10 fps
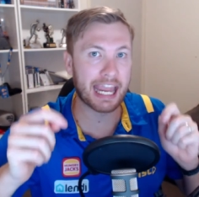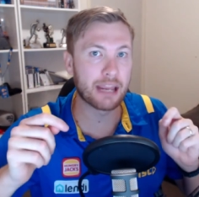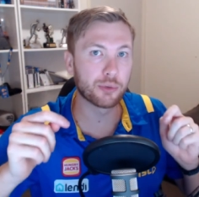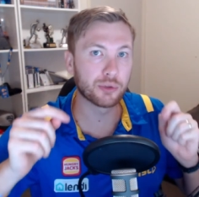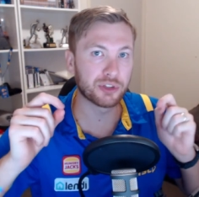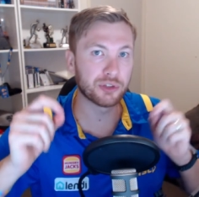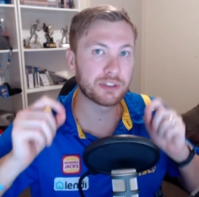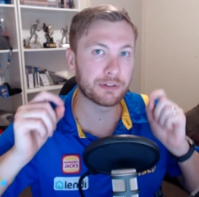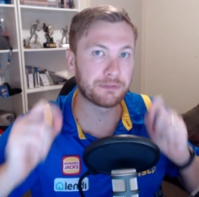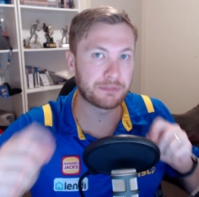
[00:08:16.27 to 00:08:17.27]
able to
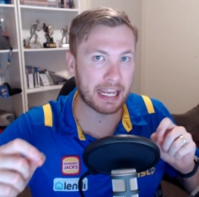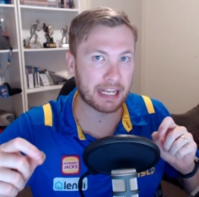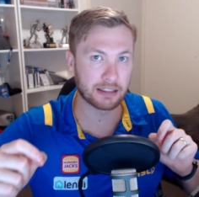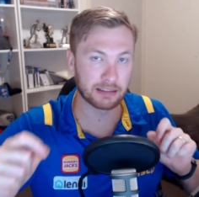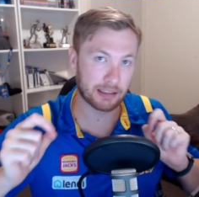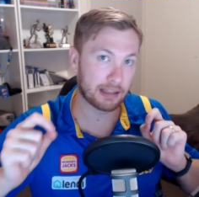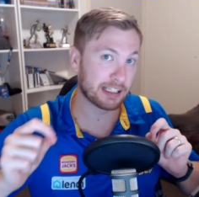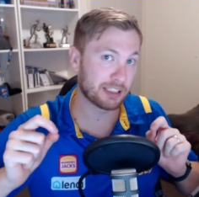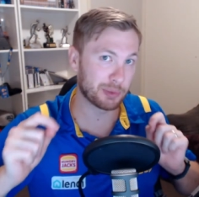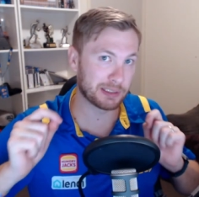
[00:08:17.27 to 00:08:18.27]
defend
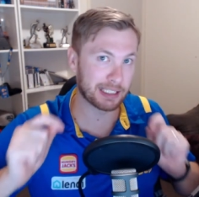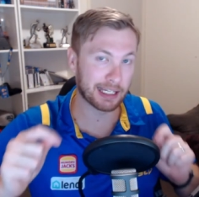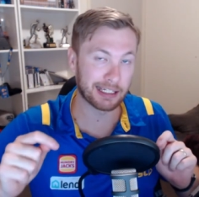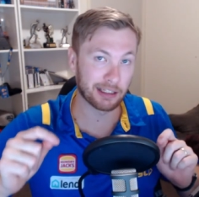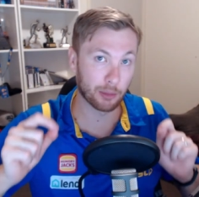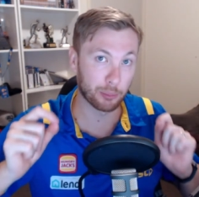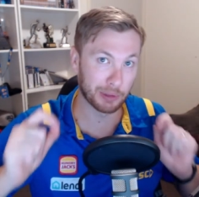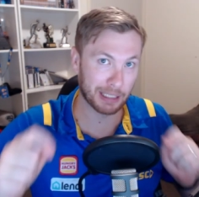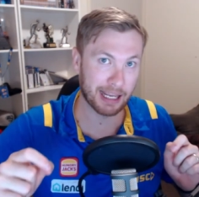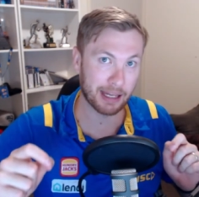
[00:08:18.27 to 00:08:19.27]
this particular
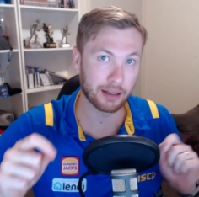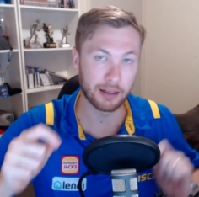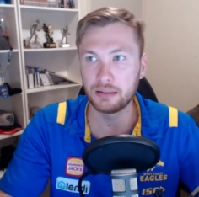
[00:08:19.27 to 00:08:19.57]
play.